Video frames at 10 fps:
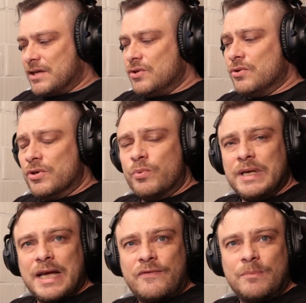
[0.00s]
you
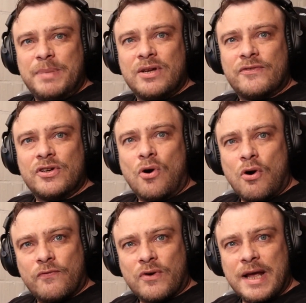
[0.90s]
will have a bit of an
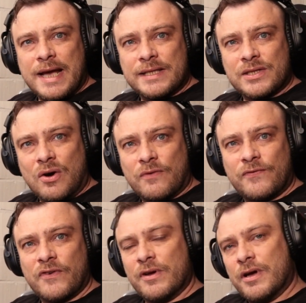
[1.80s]
overhead of
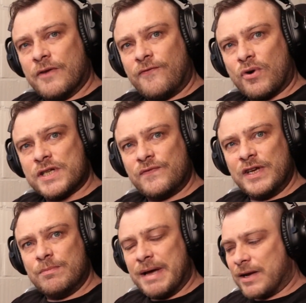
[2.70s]
force
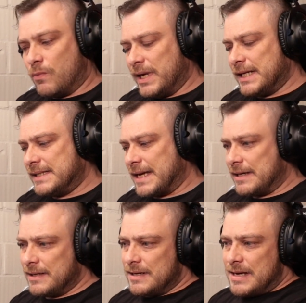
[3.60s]
feedback with it
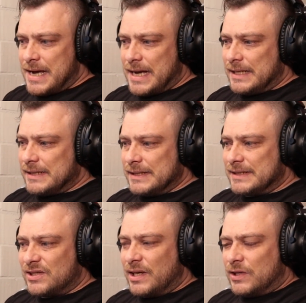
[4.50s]
then, and
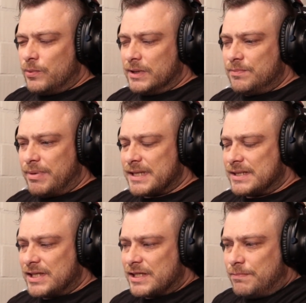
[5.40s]
it will
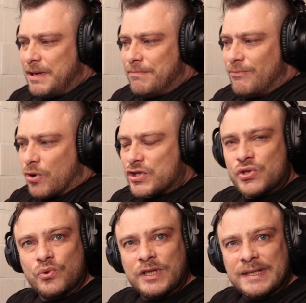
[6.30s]
just be more
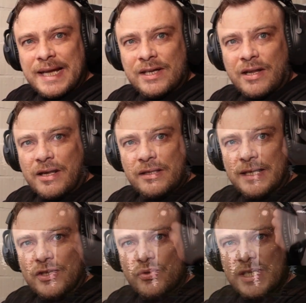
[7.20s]
suited
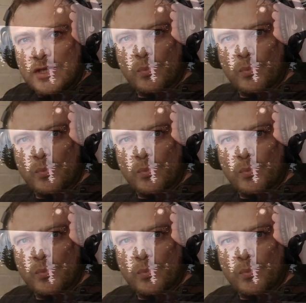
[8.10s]
than using